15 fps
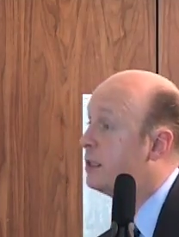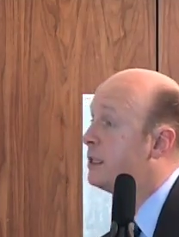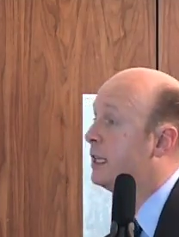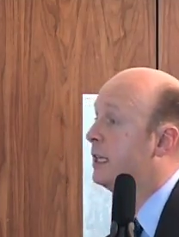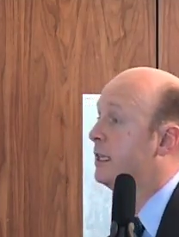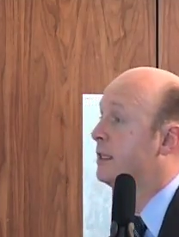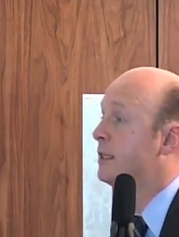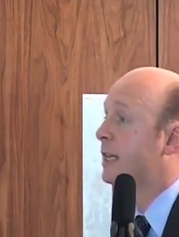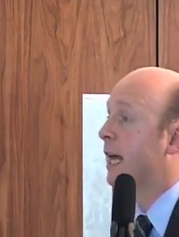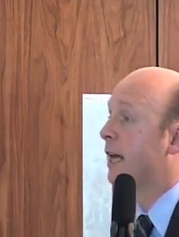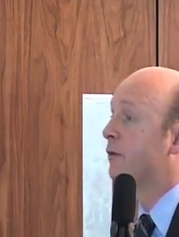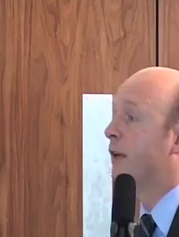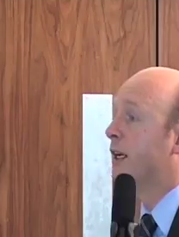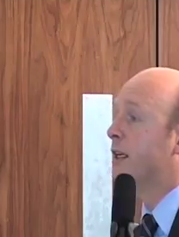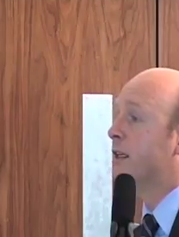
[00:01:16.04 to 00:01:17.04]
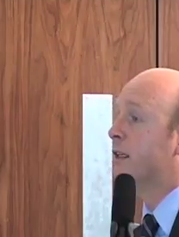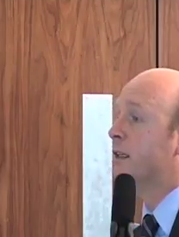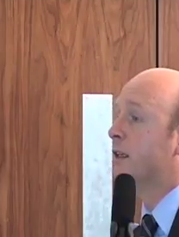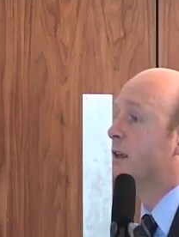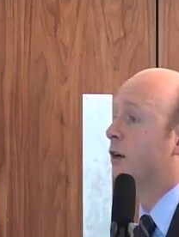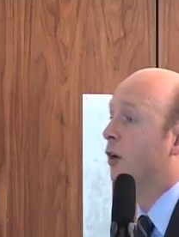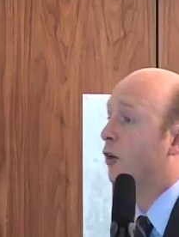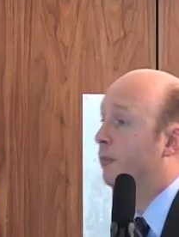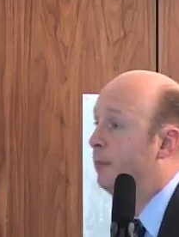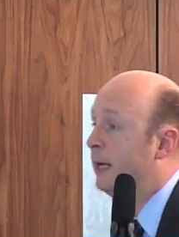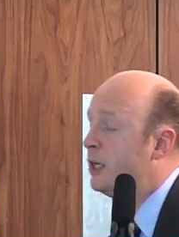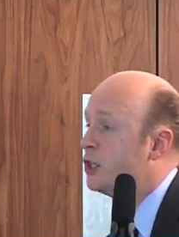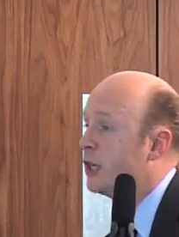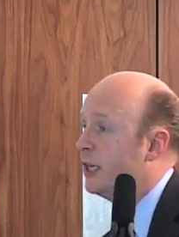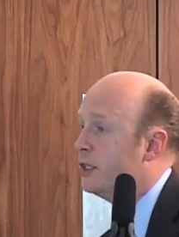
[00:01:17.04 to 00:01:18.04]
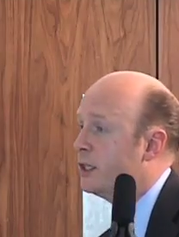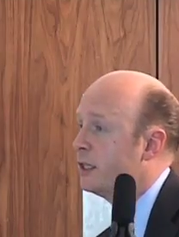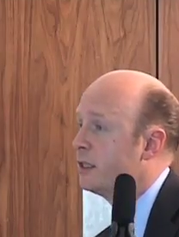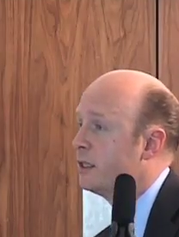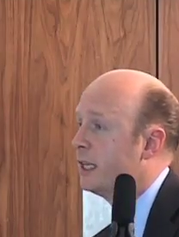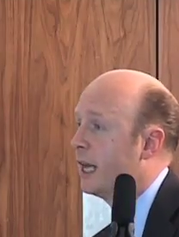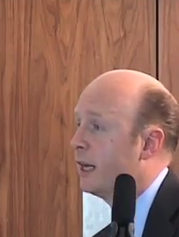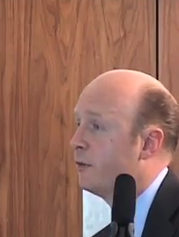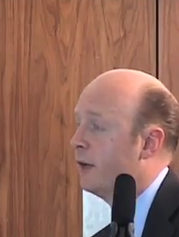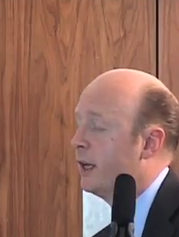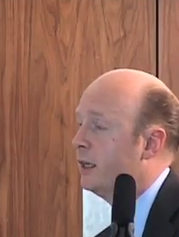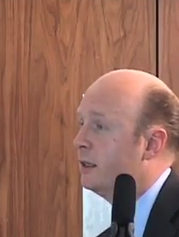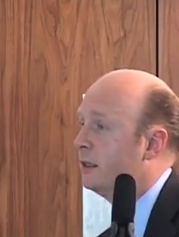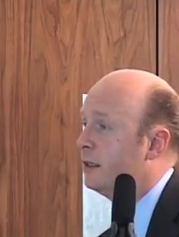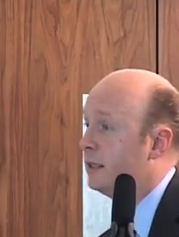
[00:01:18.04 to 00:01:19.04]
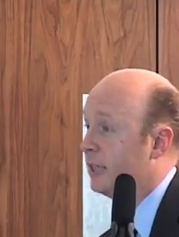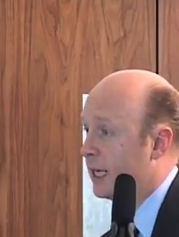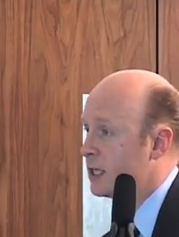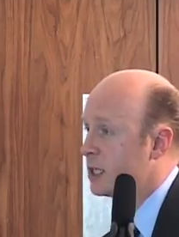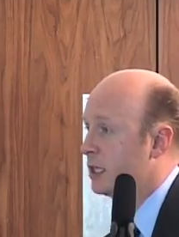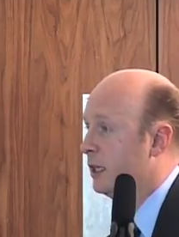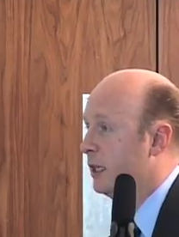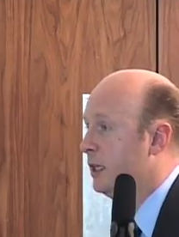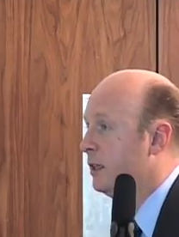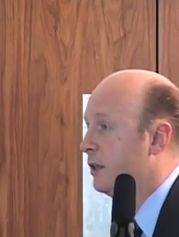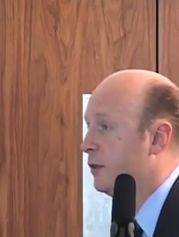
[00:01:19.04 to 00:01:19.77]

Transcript: sees the advent of big changes, the advent nationally